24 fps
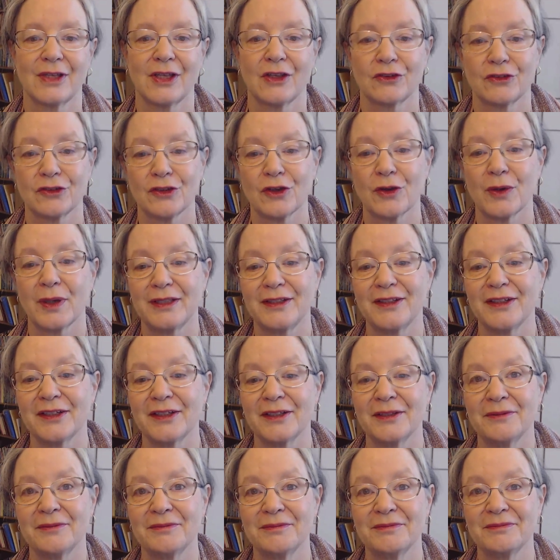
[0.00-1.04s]
So I
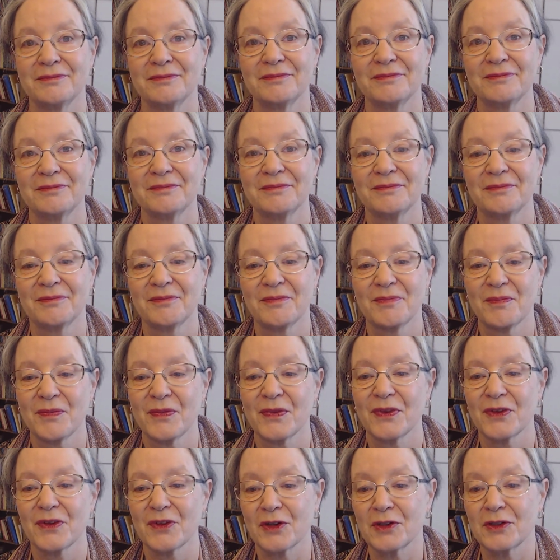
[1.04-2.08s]
did.
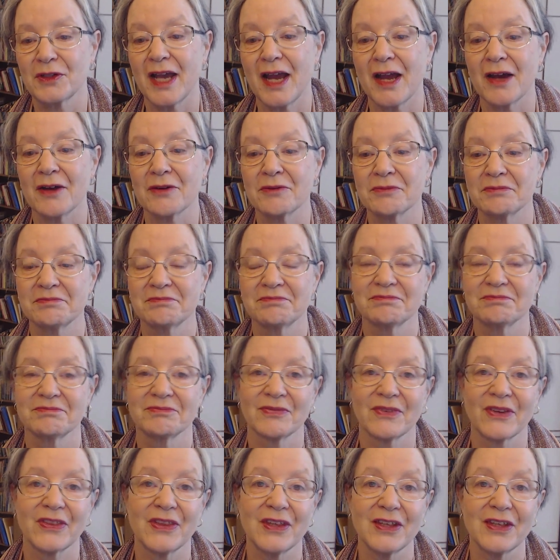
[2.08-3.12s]
Turned out
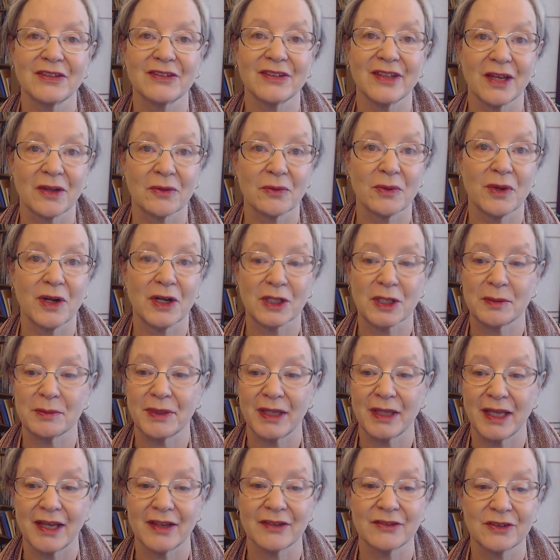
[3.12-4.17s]
that this unwelcome
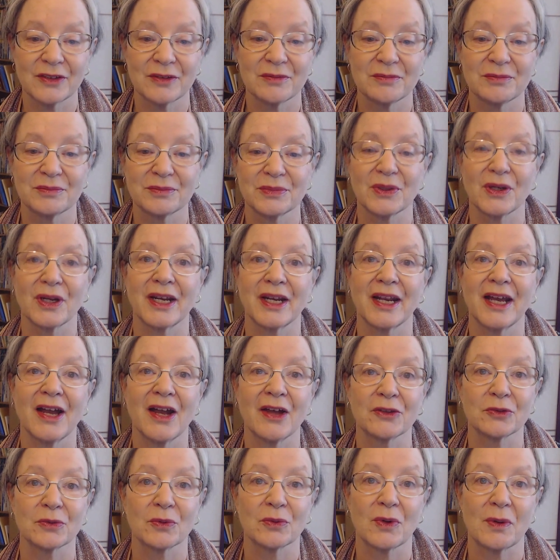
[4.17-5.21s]
guest brought a
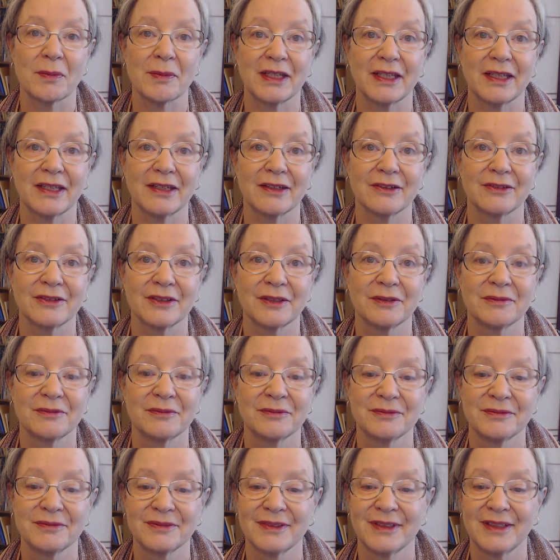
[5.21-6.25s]
housewarming gift.
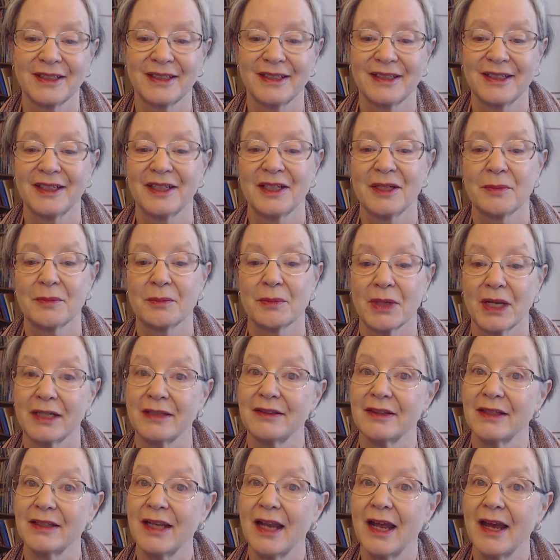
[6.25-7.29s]
But I
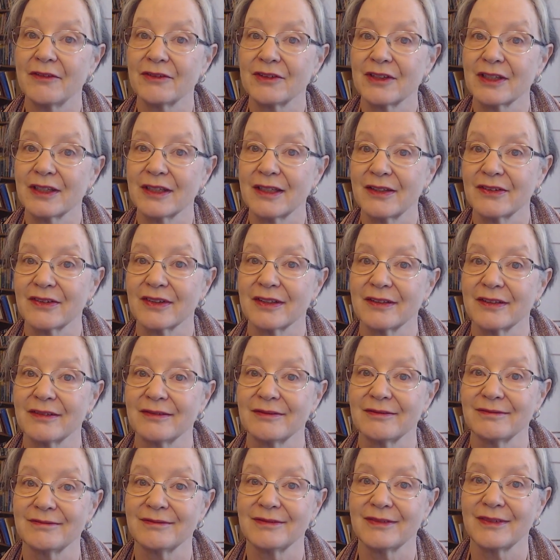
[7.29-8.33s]
did have to listen
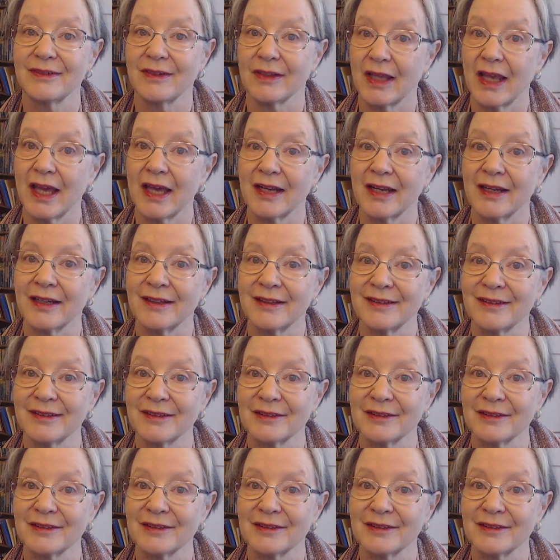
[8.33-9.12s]
to get it.